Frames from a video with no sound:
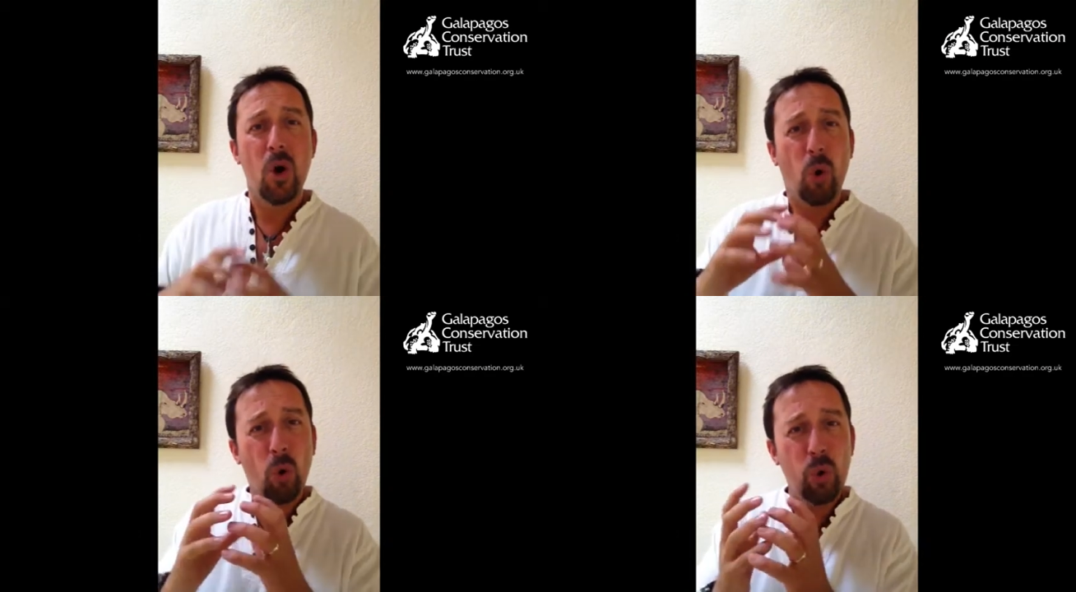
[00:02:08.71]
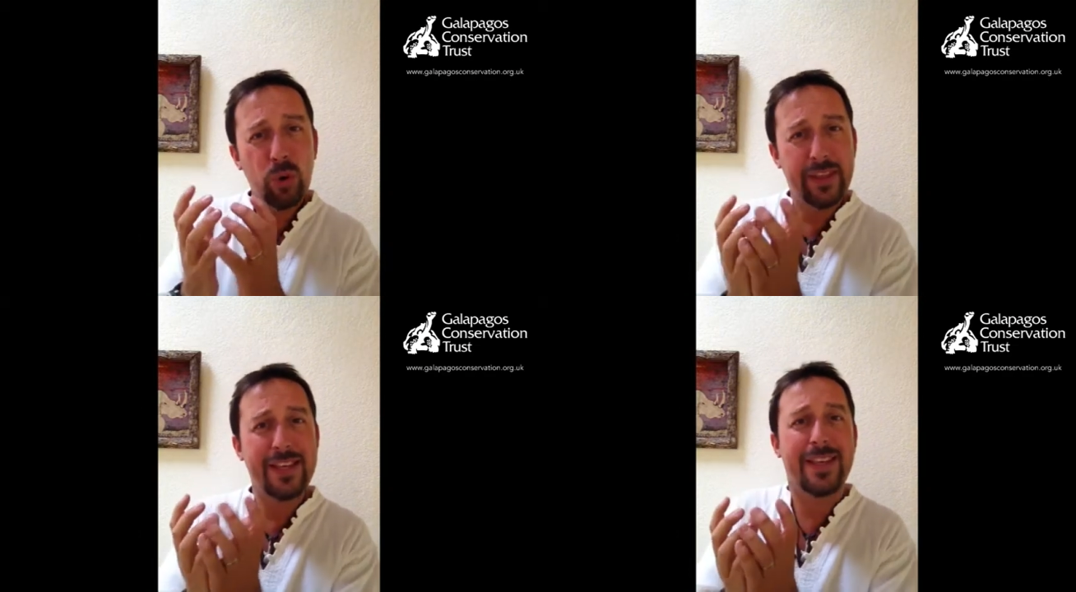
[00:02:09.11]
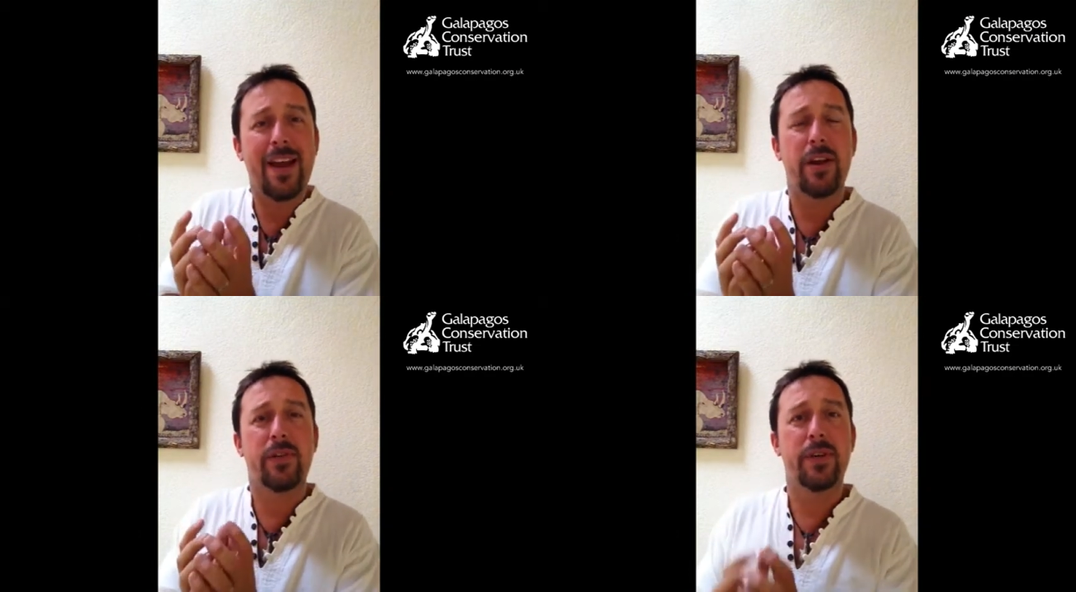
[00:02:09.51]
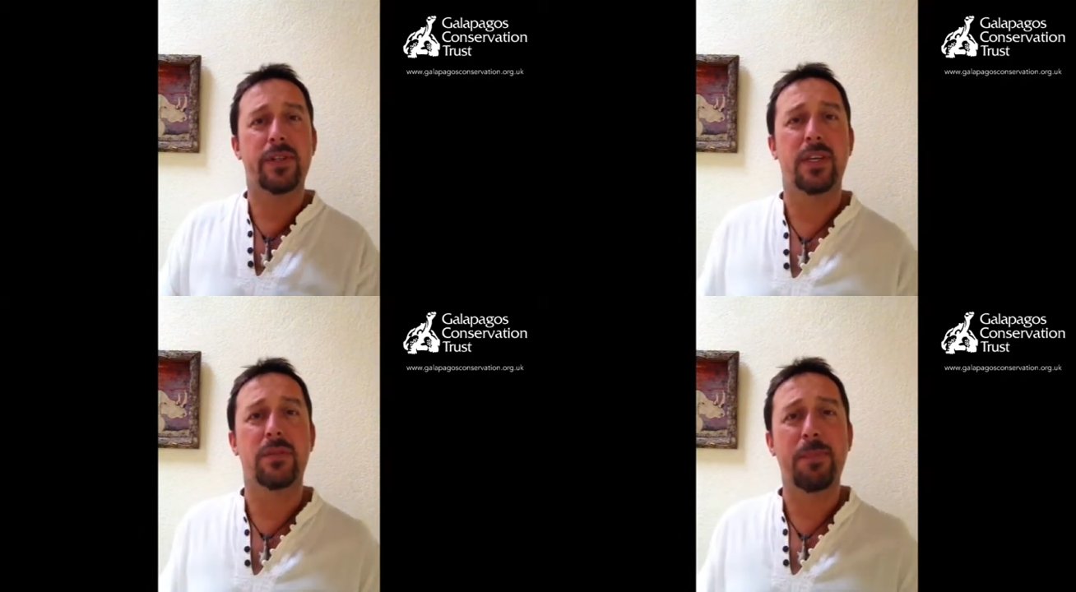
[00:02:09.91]
All these
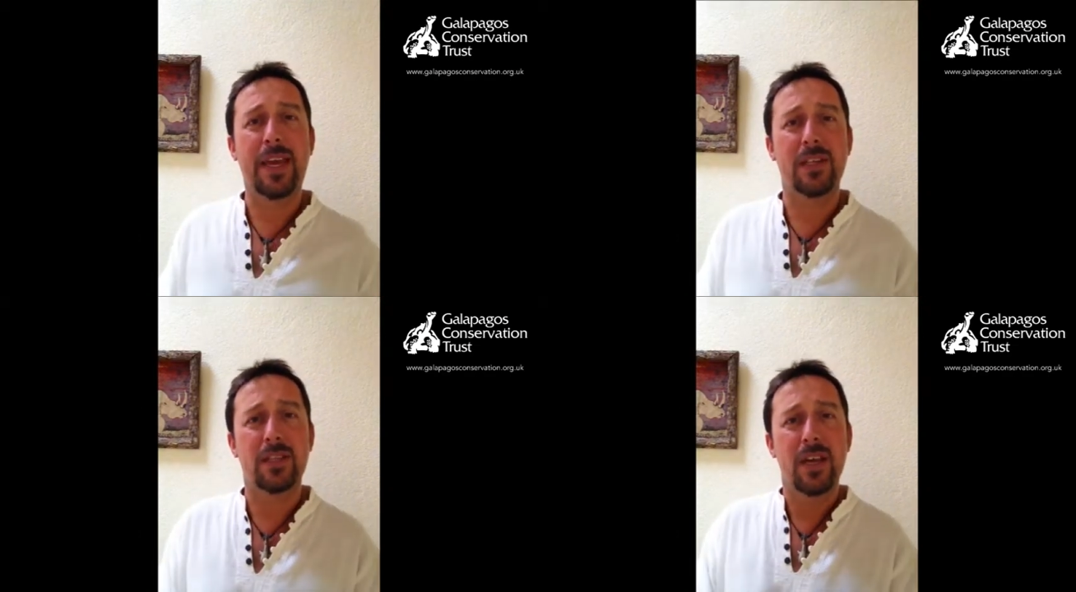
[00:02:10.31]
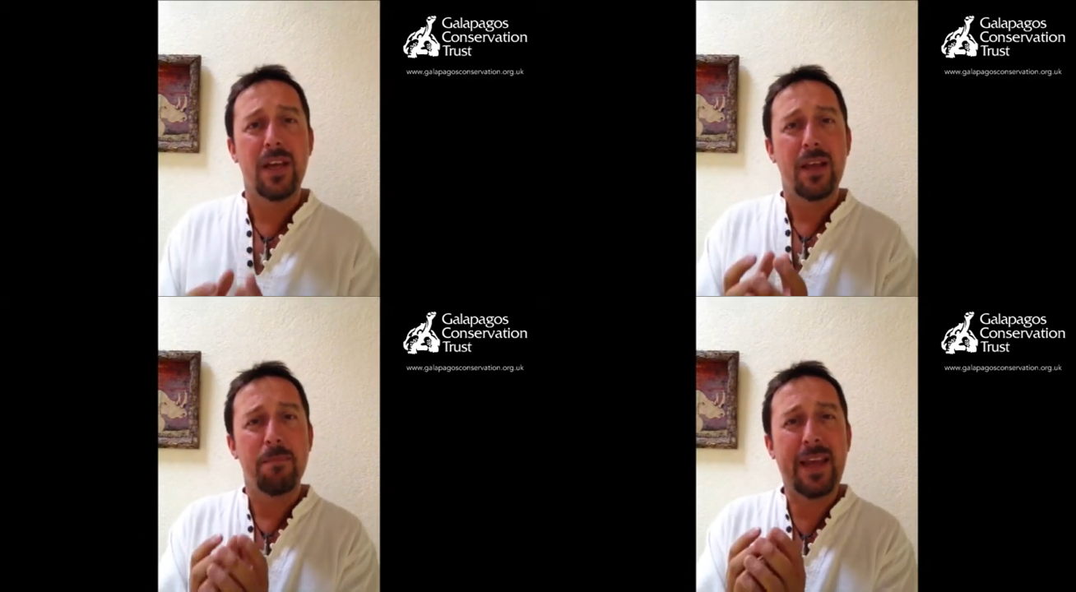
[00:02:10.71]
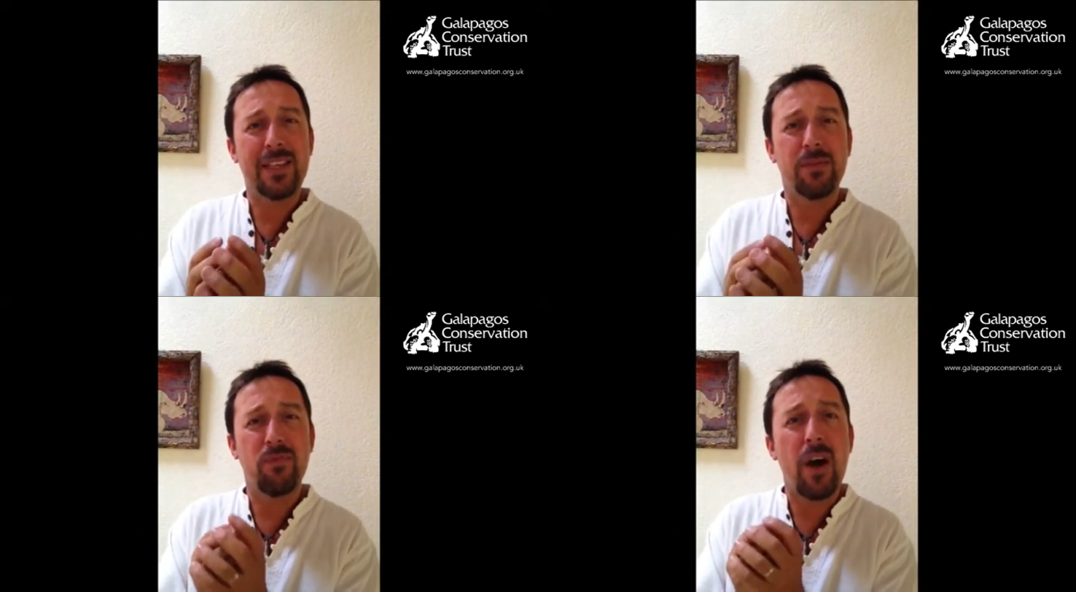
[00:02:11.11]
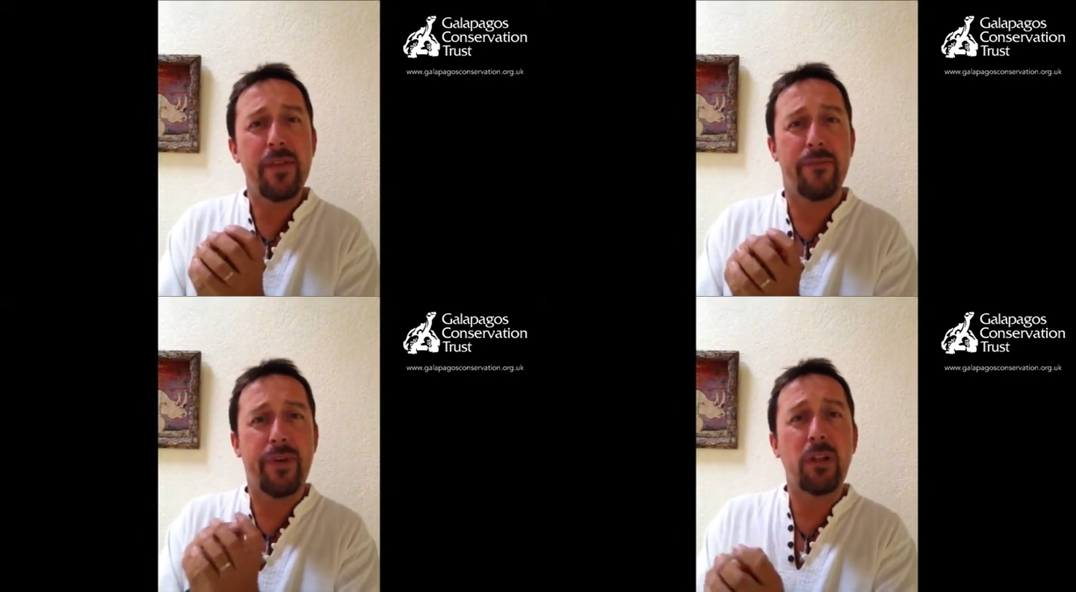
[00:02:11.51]
characteristics makes makes them
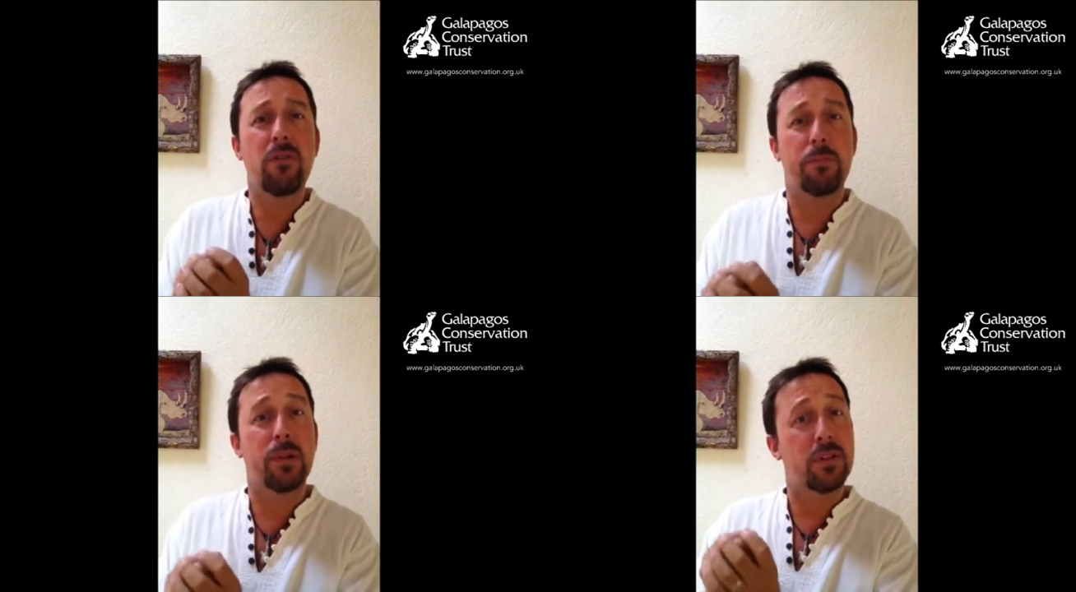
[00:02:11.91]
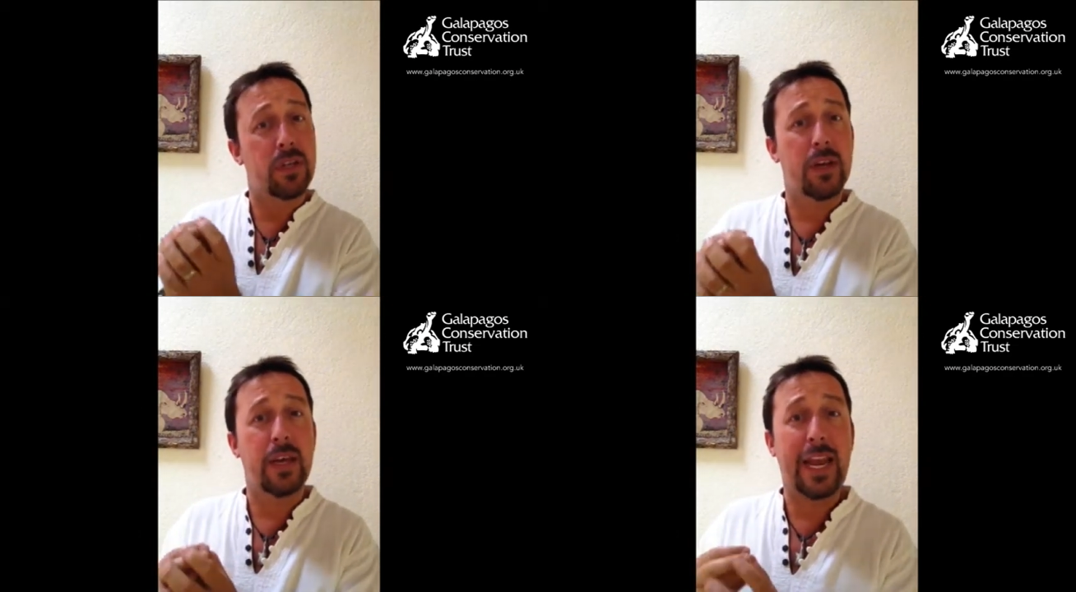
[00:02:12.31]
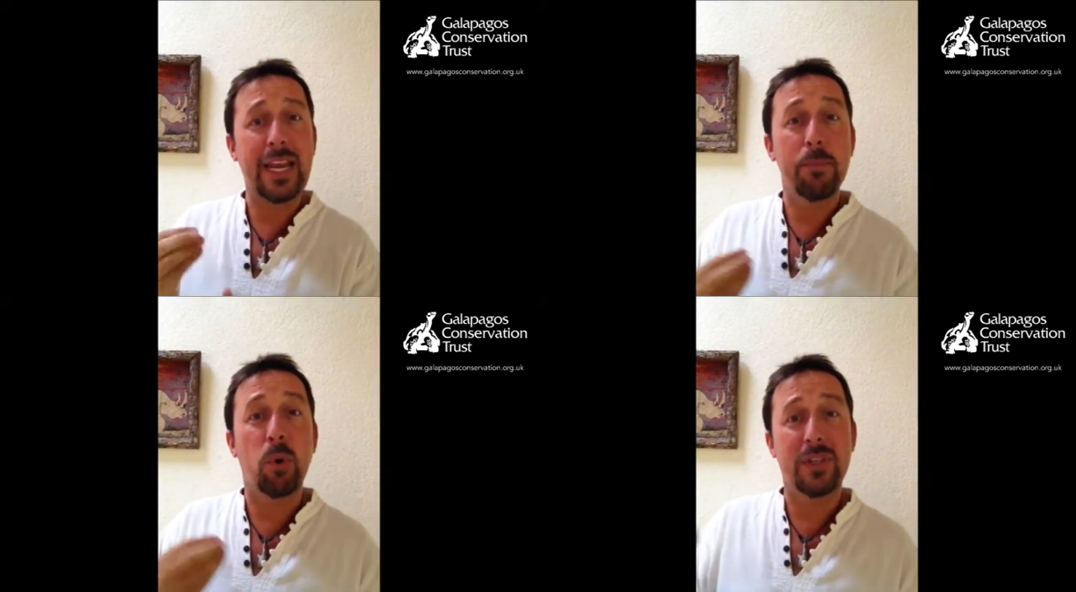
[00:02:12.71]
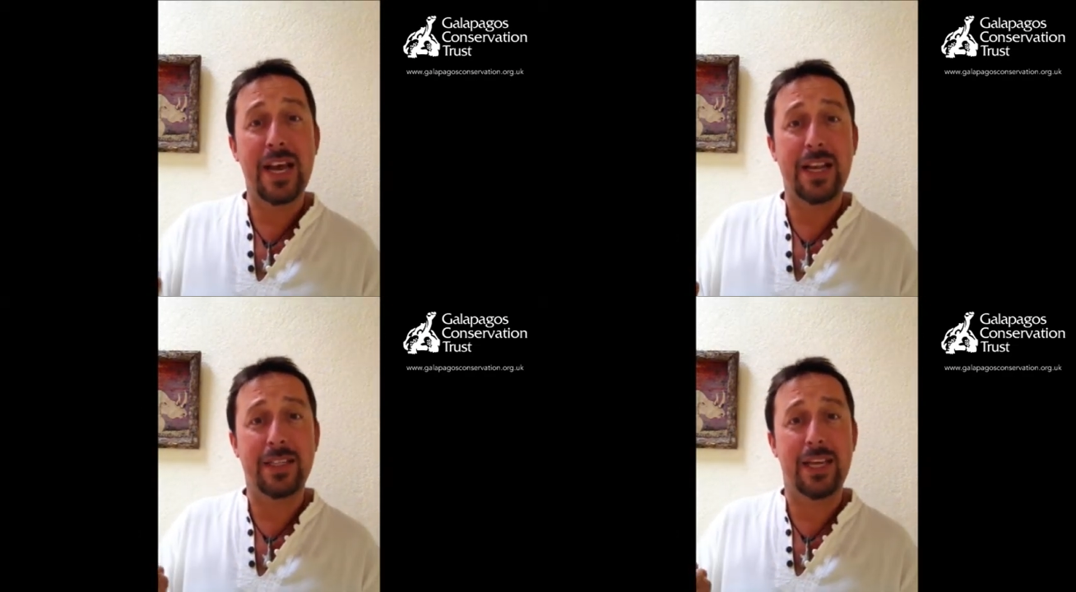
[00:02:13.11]
rather vulnerable to any
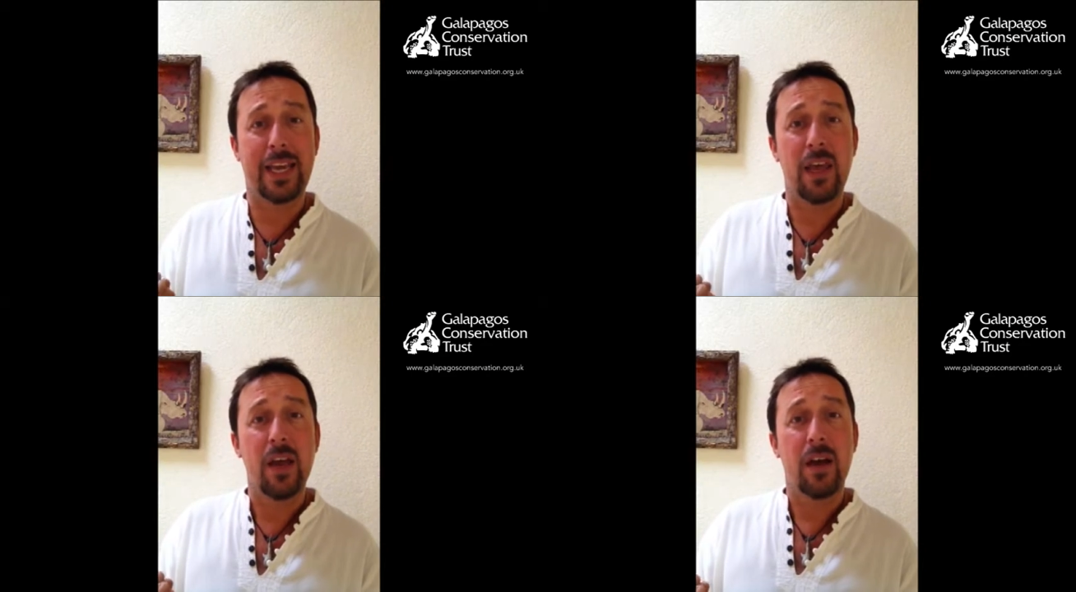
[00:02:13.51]
mortality